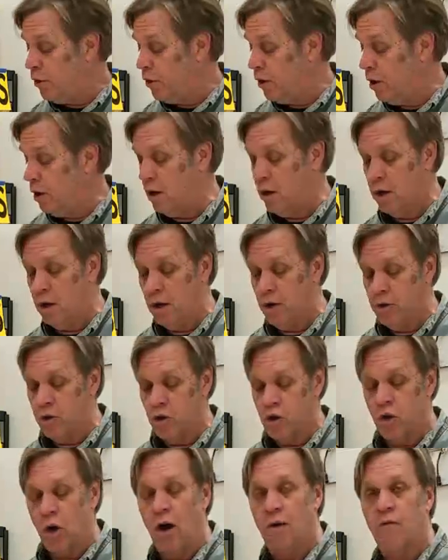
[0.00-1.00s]
with
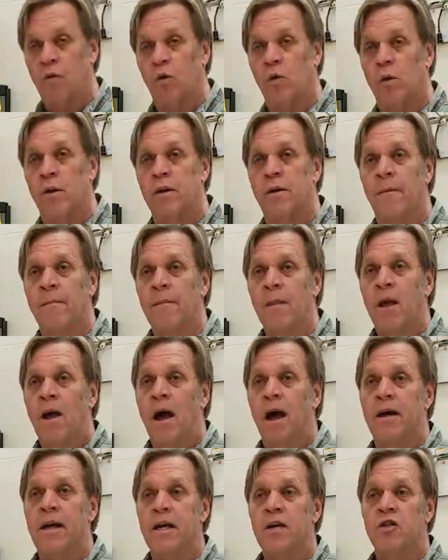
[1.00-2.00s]
the shock fluid,
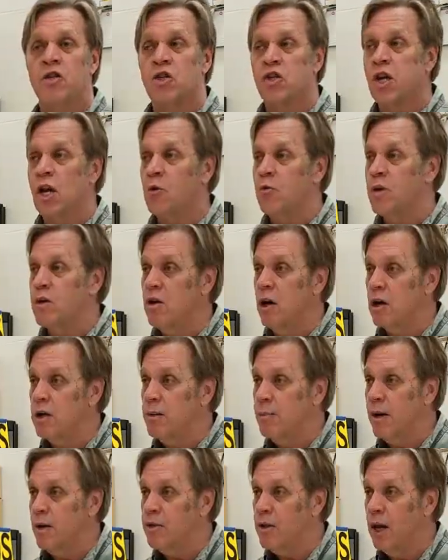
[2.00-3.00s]
again, just like we
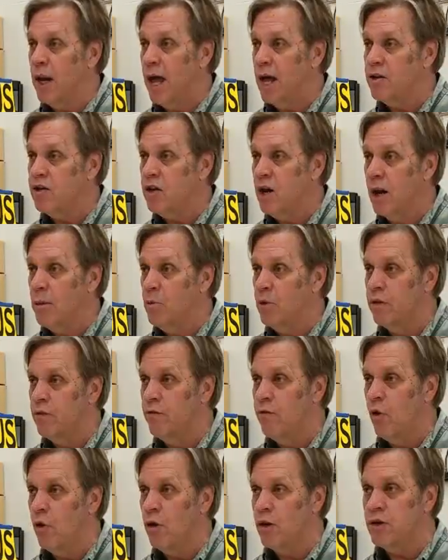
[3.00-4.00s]
talked about the last time with
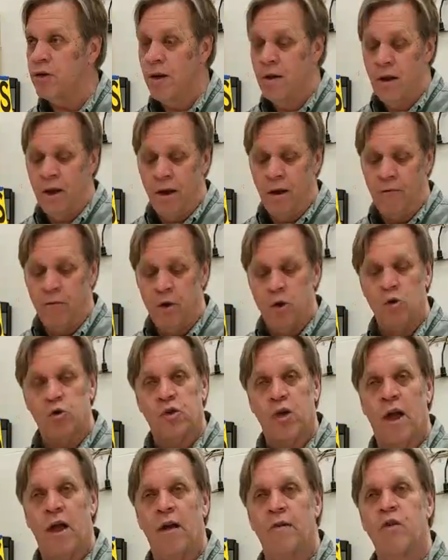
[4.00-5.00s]
forks, if we
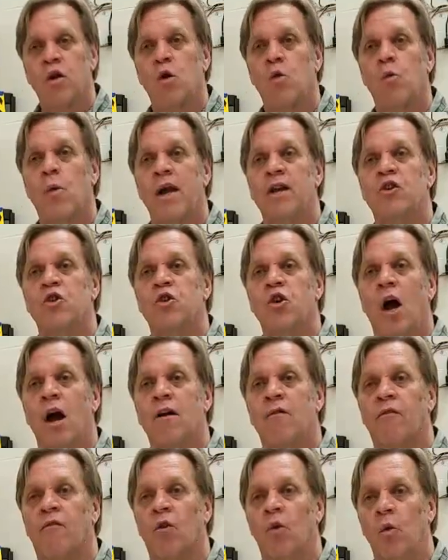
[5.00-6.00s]
use a heavier weight
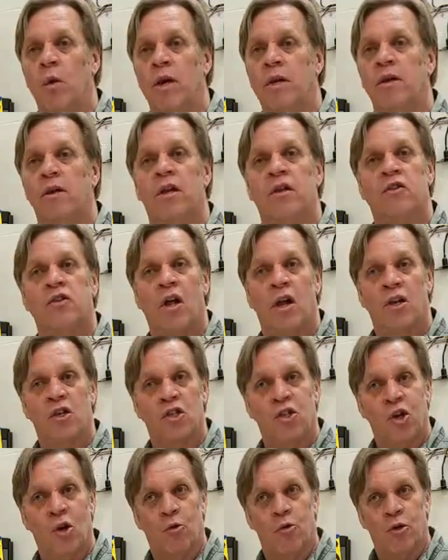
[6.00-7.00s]
shock fluid, it is going
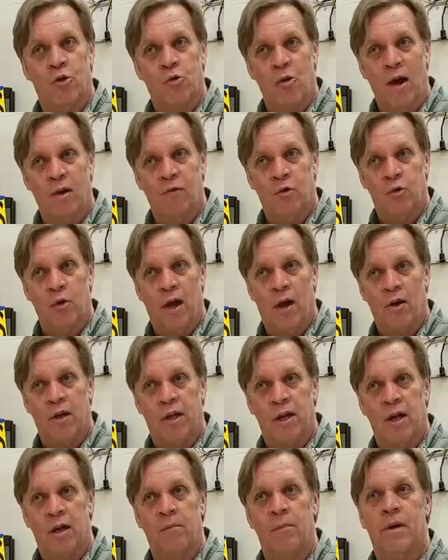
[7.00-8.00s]
to slow the travel down
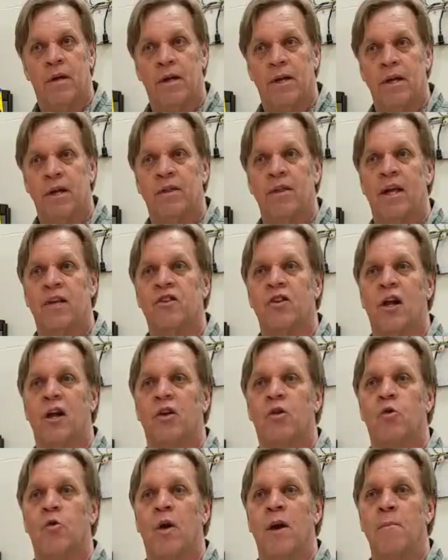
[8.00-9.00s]
again. But again, that's
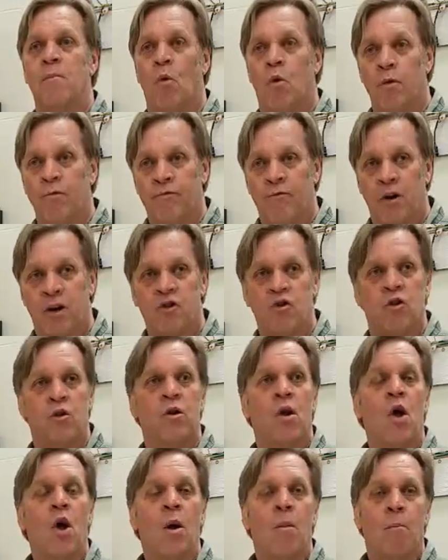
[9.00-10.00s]
going to create more
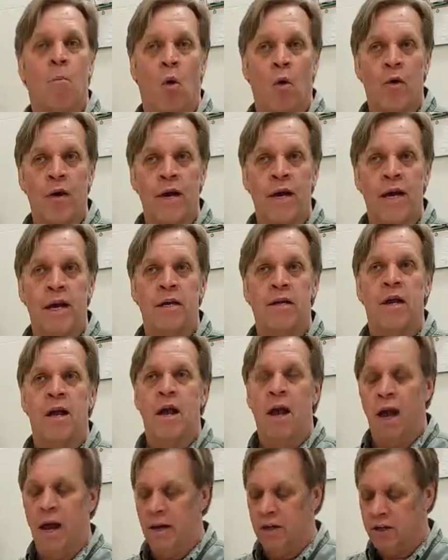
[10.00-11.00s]
friction, more heat,
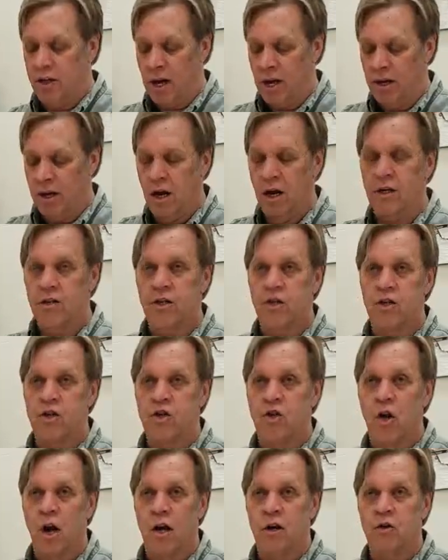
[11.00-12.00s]
and it's going to cause this
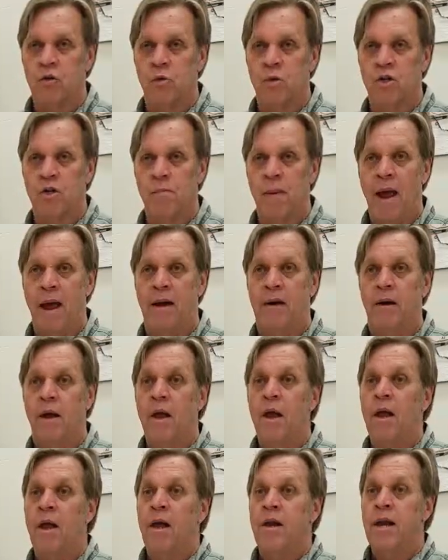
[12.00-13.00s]
shock to expand.
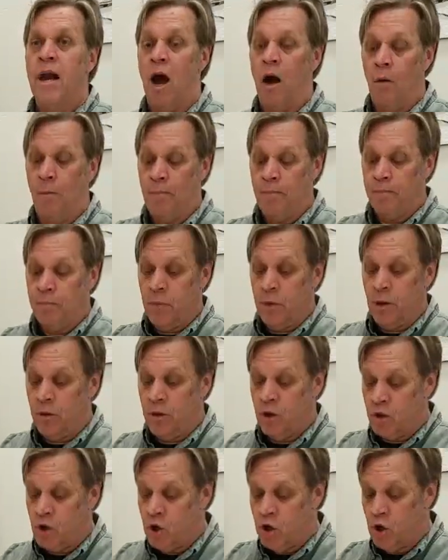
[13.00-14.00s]
Now,
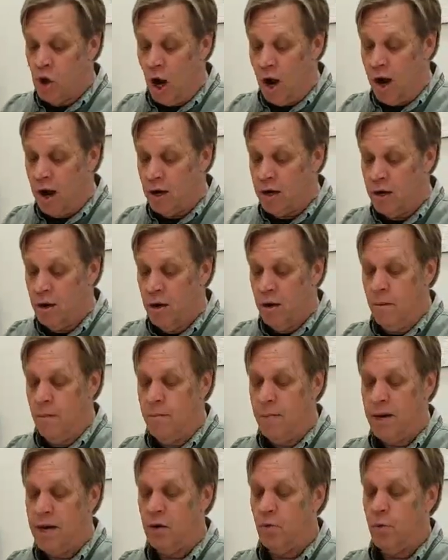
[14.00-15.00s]
the shock
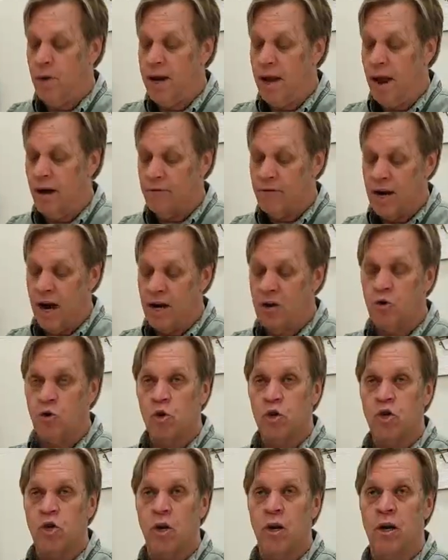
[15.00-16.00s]
being we have
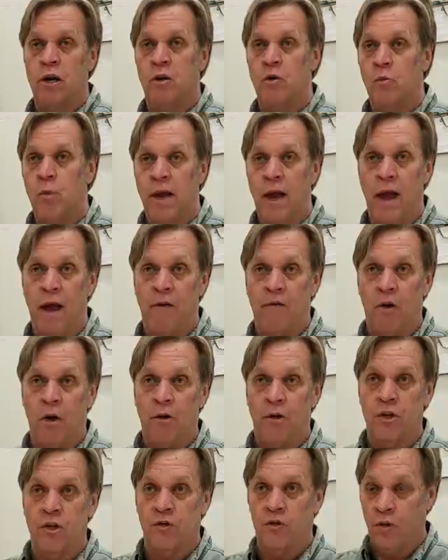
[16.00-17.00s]
nitrogen and we have
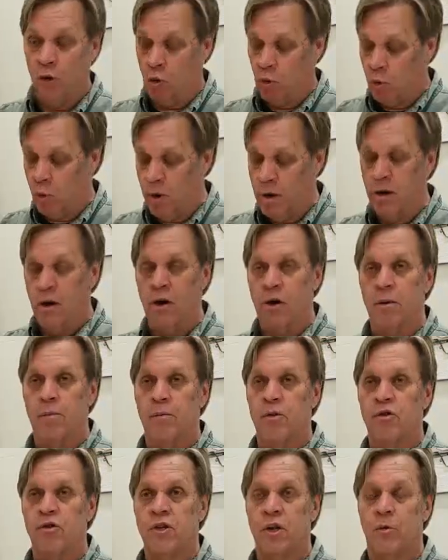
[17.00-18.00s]
all this filled
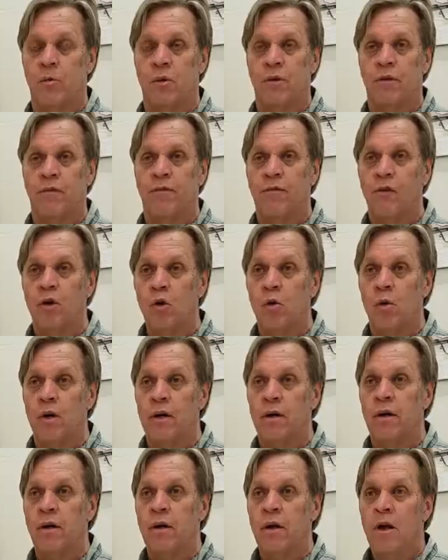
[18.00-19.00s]
100% with a
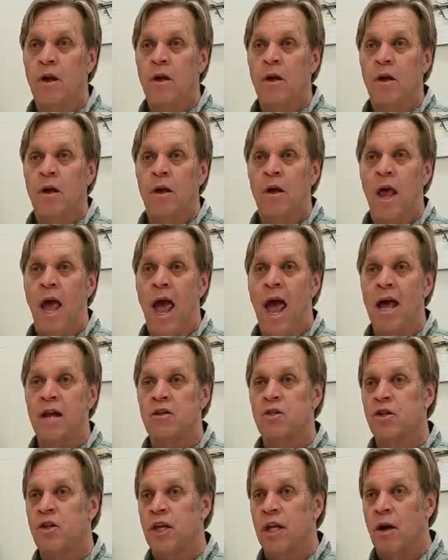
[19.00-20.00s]
fluid,
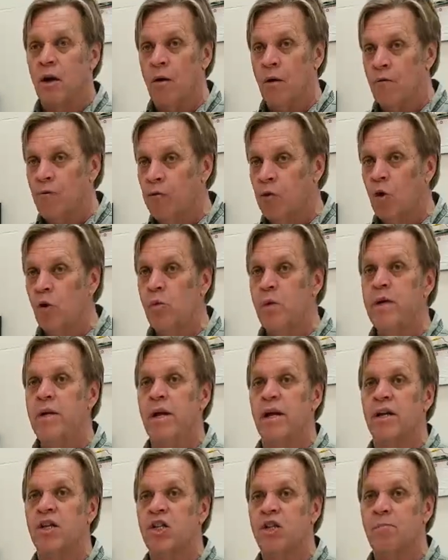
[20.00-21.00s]
as the
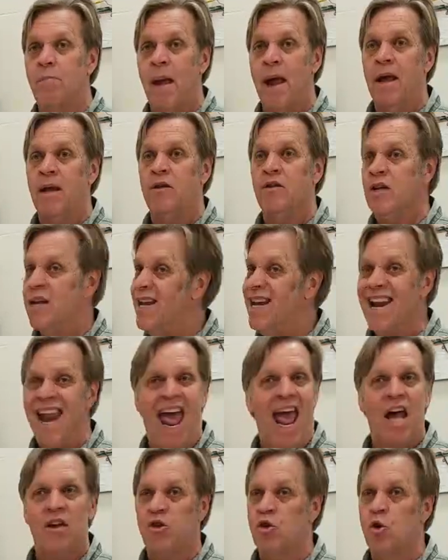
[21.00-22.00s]
fluid expands, it
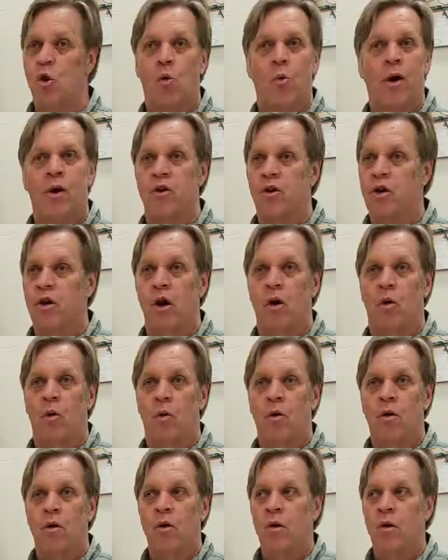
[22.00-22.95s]
has nowhere to go.